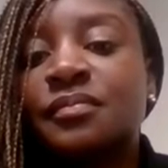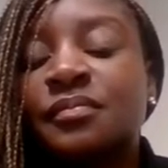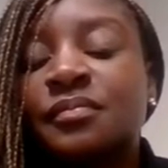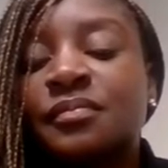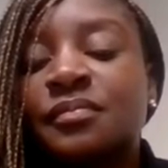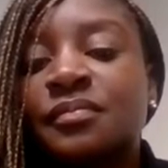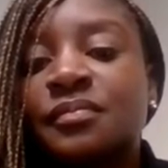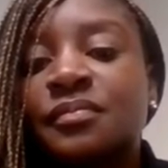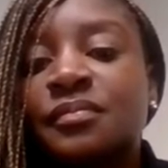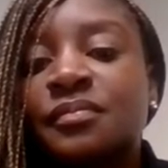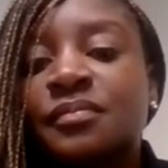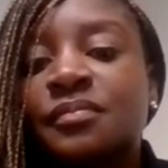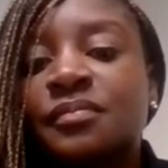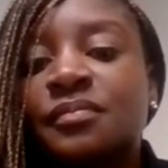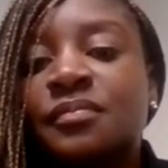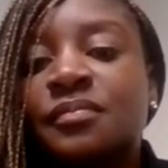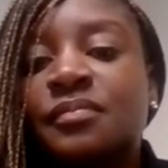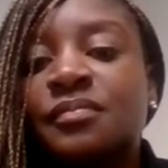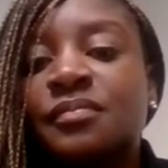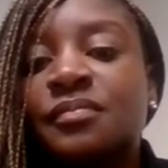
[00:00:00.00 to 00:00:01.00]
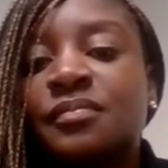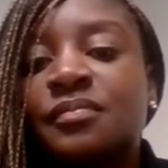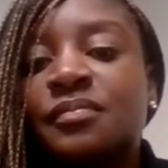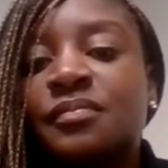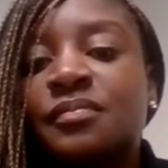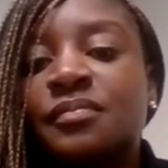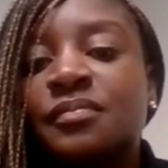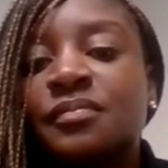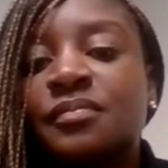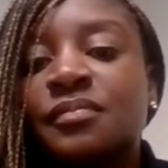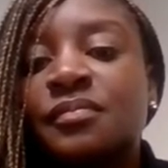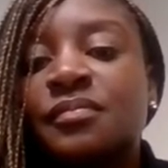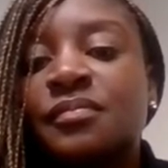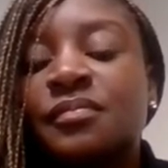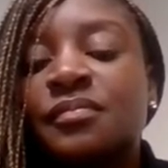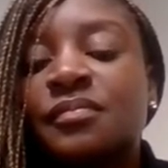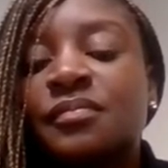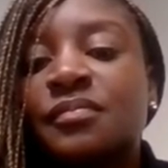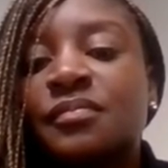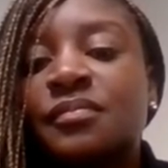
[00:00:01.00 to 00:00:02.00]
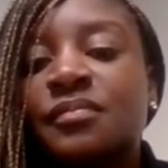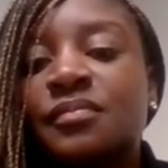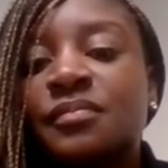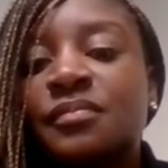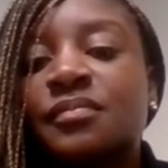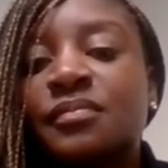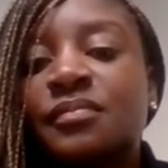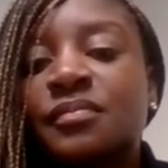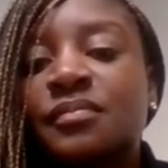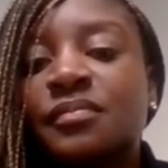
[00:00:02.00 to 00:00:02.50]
The person shown says nothing.